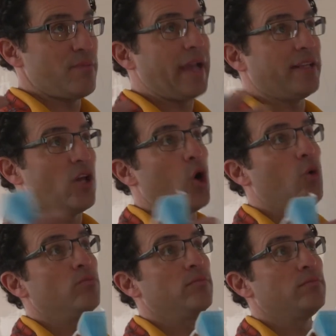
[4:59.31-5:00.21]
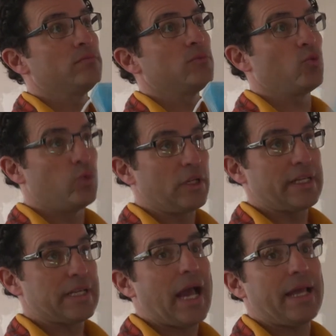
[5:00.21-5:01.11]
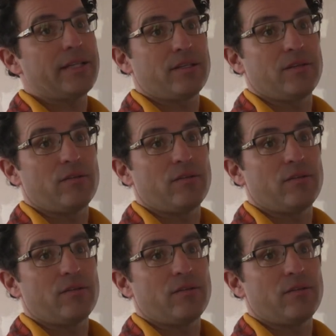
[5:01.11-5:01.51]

making the home really tight,